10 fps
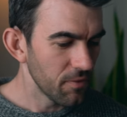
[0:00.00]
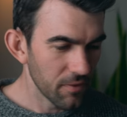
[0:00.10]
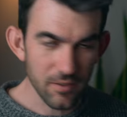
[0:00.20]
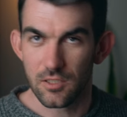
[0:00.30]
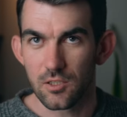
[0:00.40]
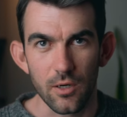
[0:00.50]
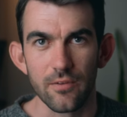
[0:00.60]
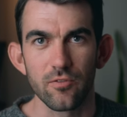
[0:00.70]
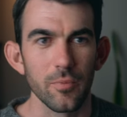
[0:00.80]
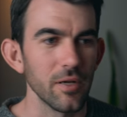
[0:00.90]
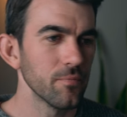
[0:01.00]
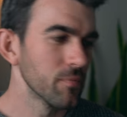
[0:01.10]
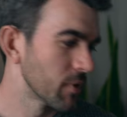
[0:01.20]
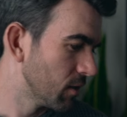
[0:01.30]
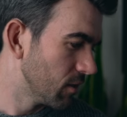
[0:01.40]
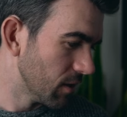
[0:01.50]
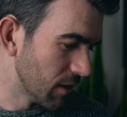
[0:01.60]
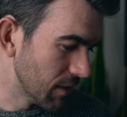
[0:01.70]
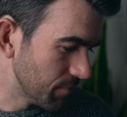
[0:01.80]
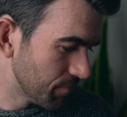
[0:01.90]
This is great for me.
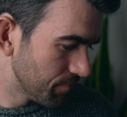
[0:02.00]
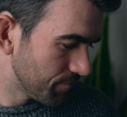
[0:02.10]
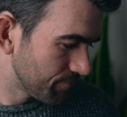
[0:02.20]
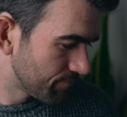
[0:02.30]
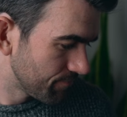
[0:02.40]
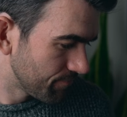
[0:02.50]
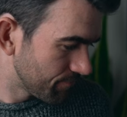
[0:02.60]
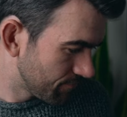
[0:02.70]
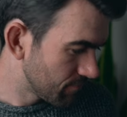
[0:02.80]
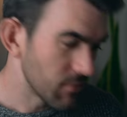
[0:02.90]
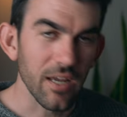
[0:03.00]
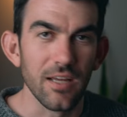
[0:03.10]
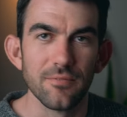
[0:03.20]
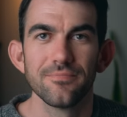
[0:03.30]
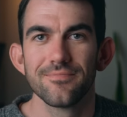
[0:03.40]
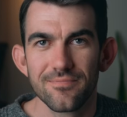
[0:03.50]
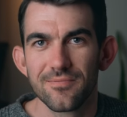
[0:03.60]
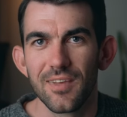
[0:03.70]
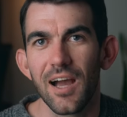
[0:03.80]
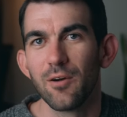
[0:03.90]
Um, again,
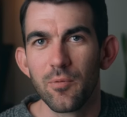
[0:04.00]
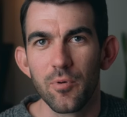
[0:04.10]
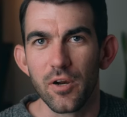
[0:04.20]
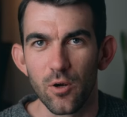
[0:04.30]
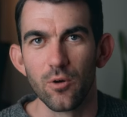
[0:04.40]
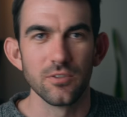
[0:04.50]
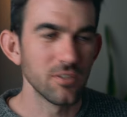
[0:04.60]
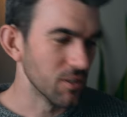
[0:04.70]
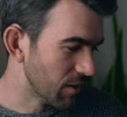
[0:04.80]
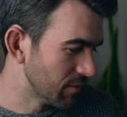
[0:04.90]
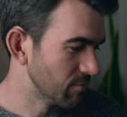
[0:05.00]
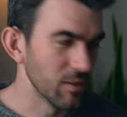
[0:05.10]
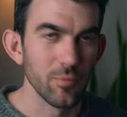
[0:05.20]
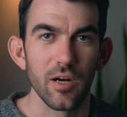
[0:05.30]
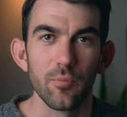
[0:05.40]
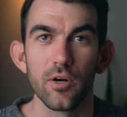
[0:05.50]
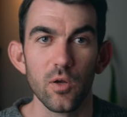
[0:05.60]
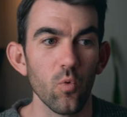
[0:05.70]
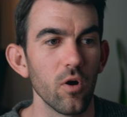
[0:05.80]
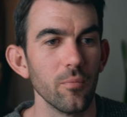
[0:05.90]
I run pretty cold, so I'm going to bring a pretty
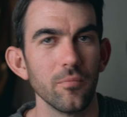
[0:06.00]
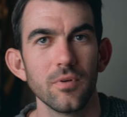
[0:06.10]
warm